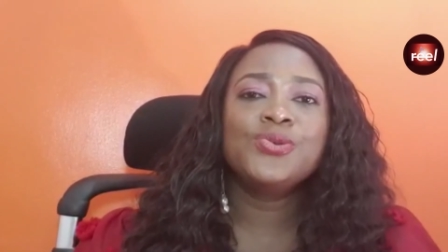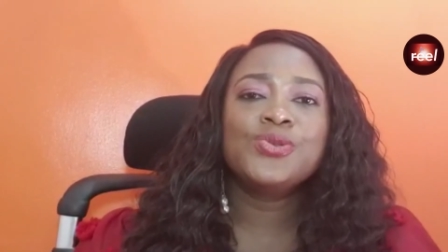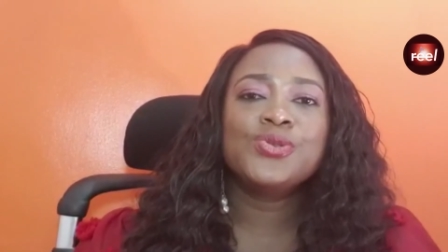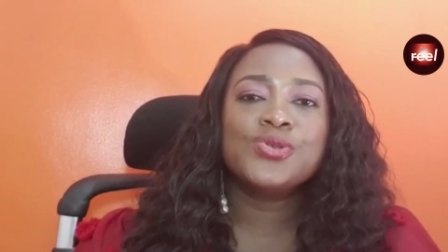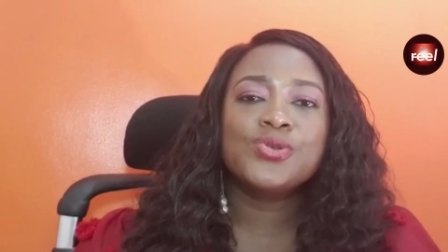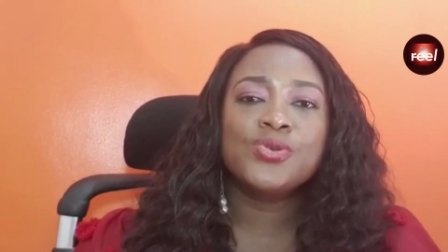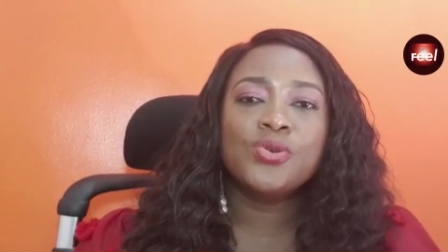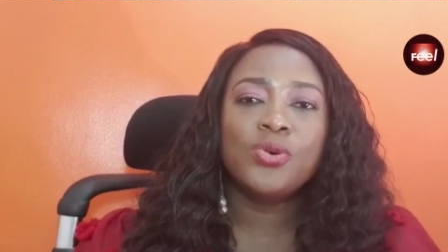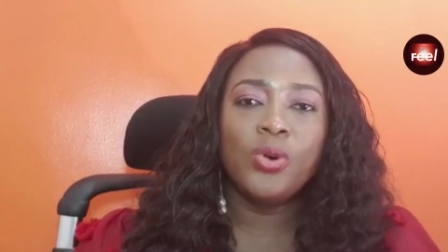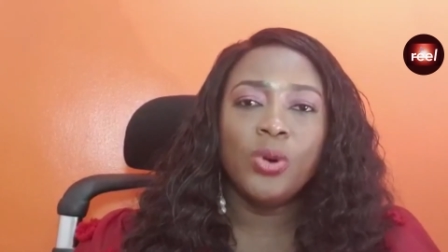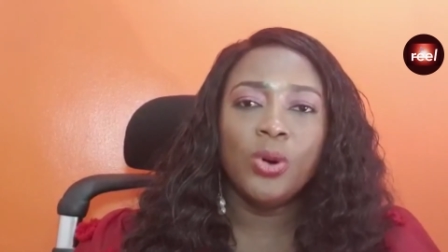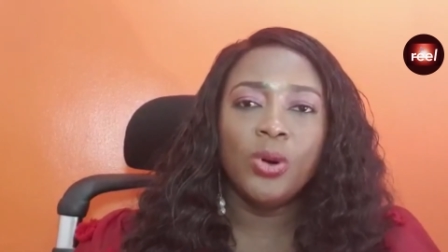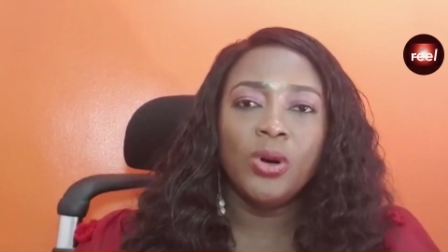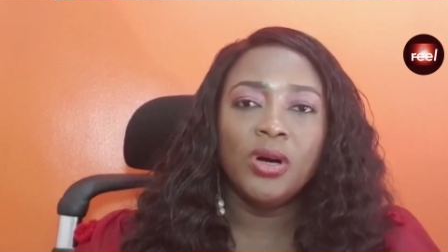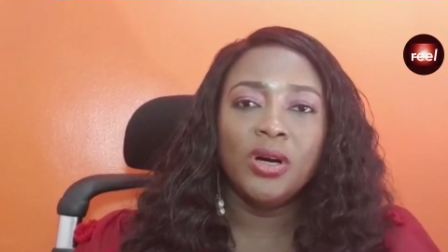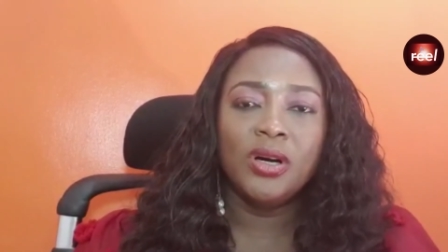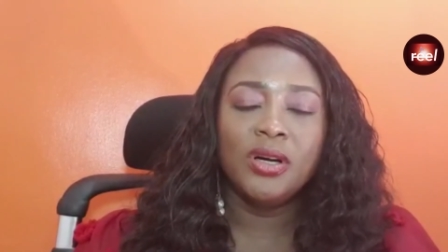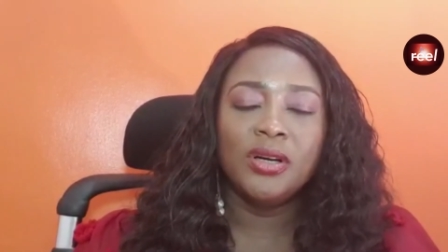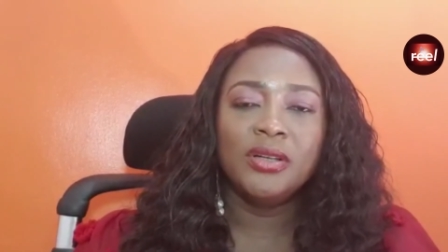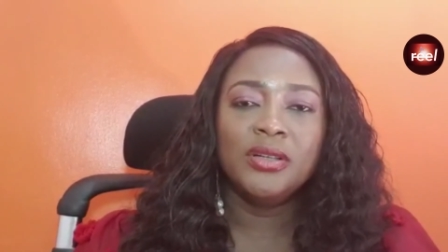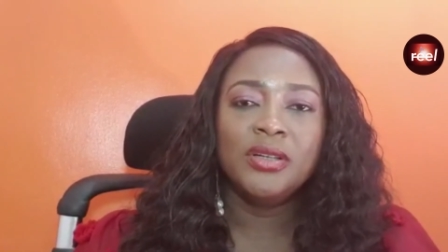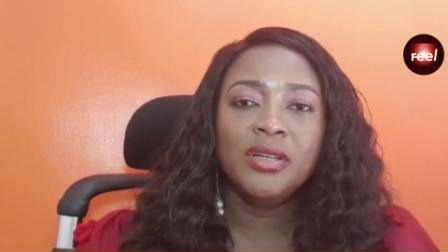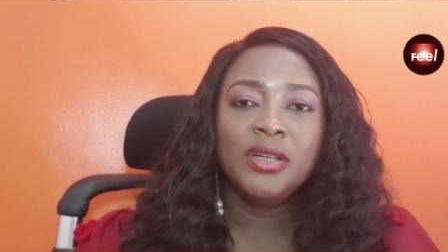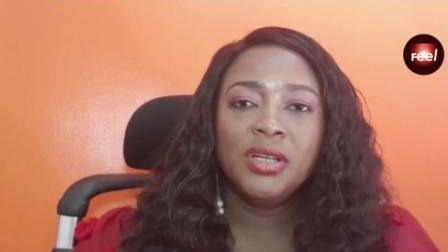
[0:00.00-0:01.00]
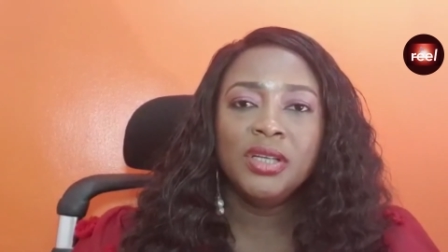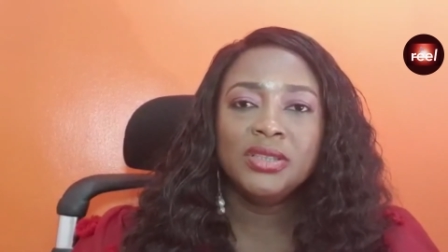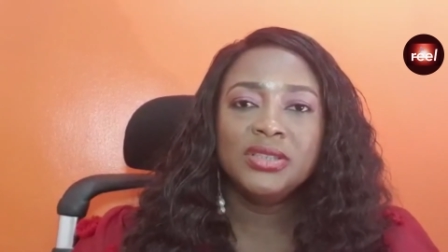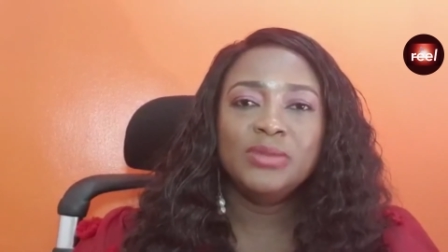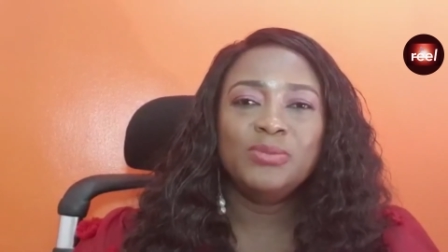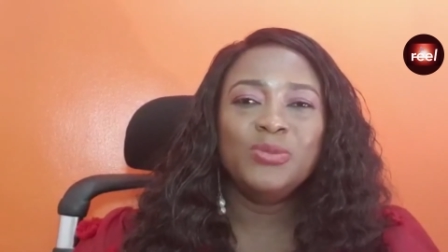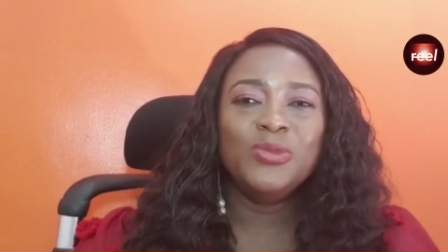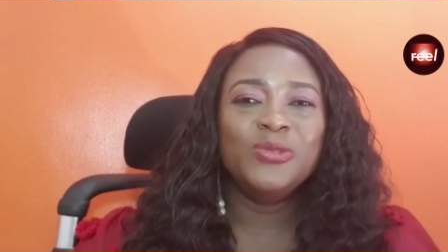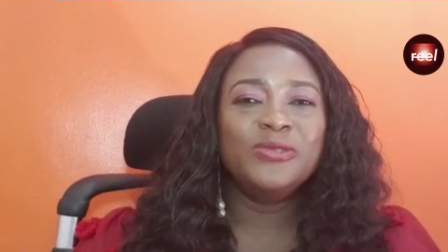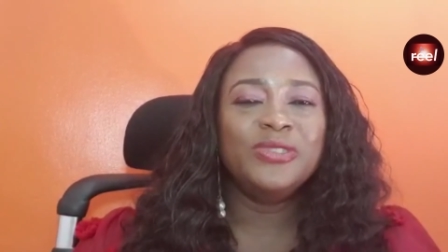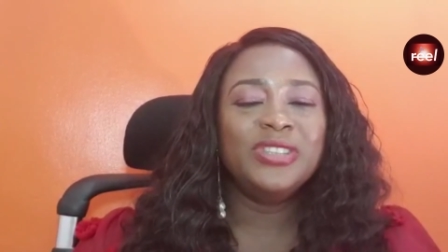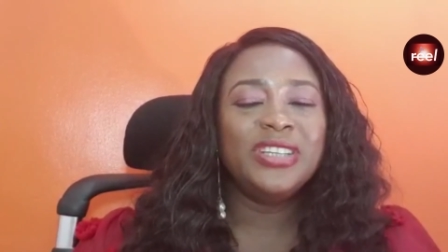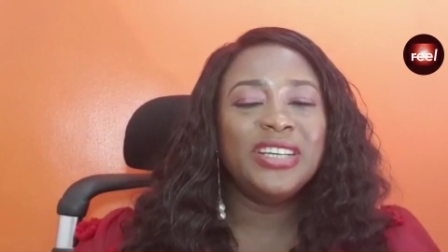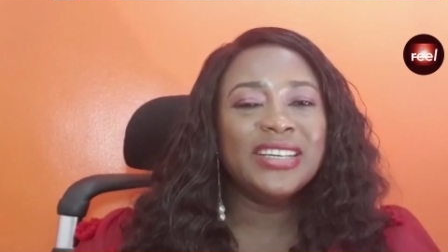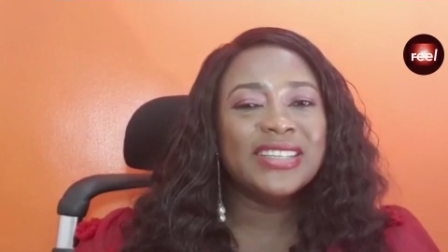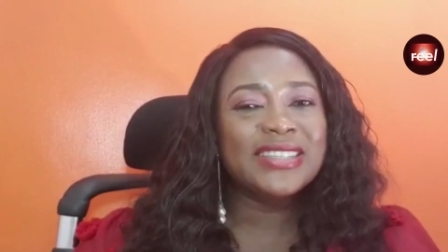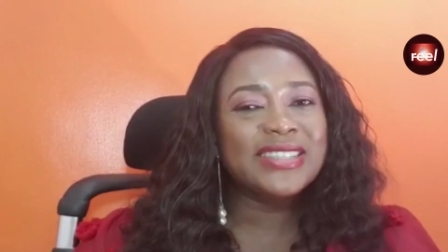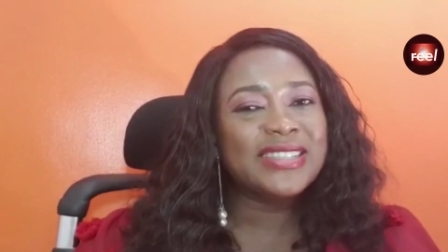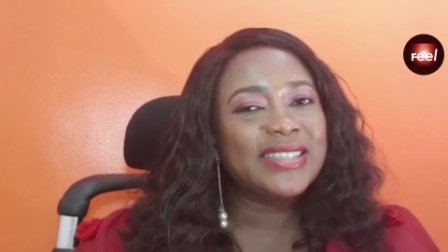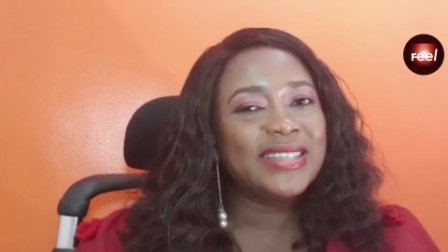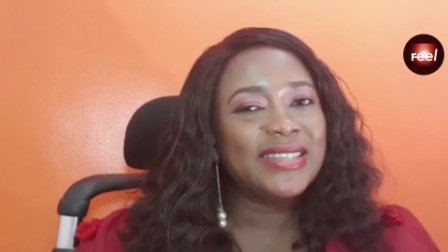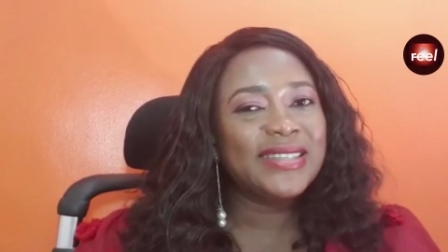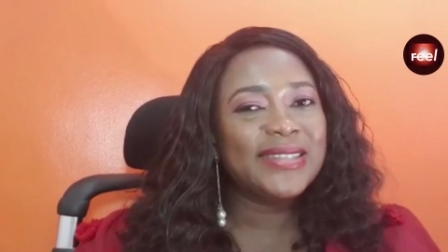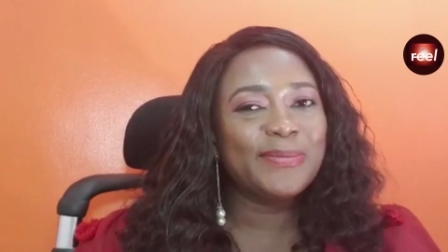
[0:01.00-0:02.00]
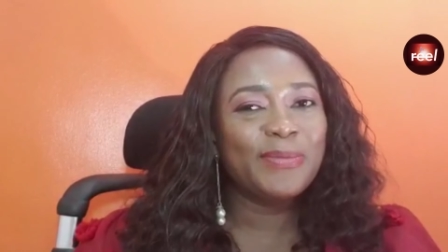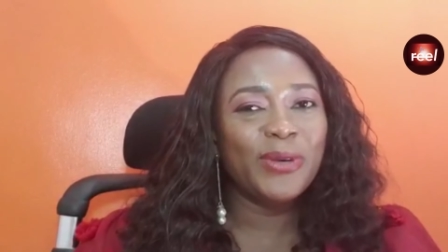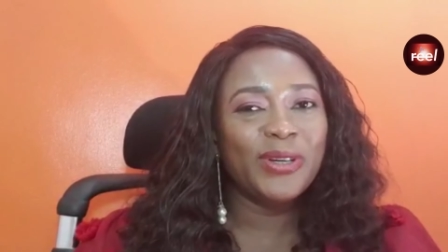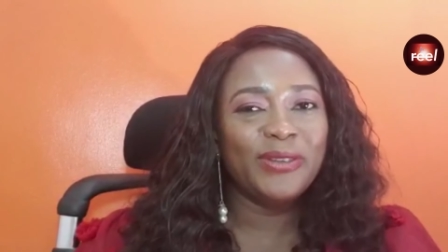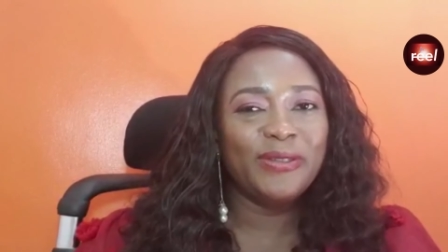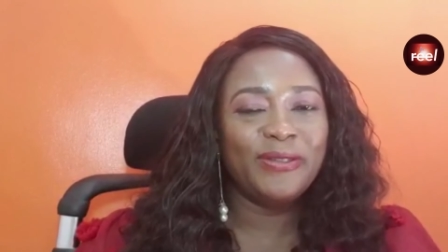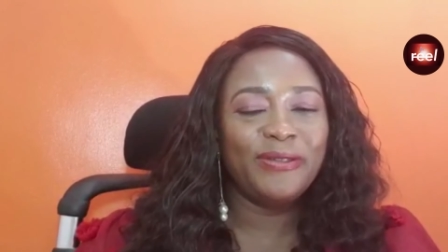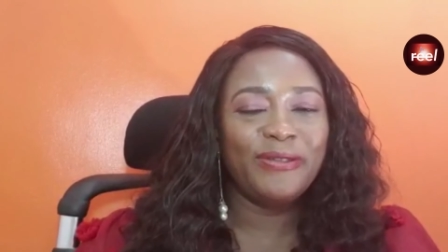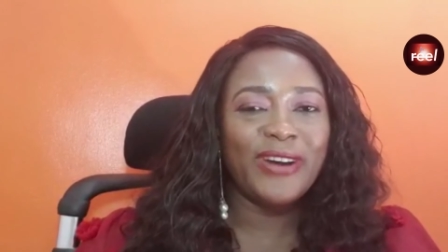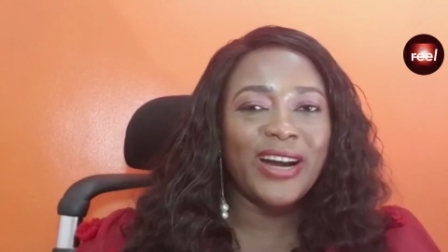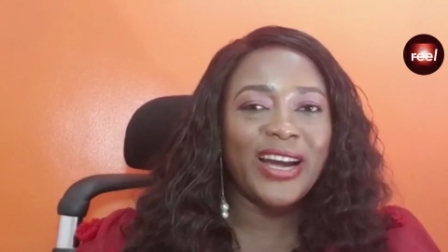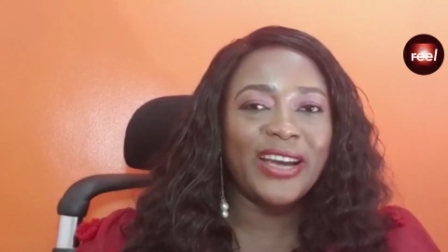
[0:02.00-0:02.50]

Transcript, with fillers: score the movie a 6.5.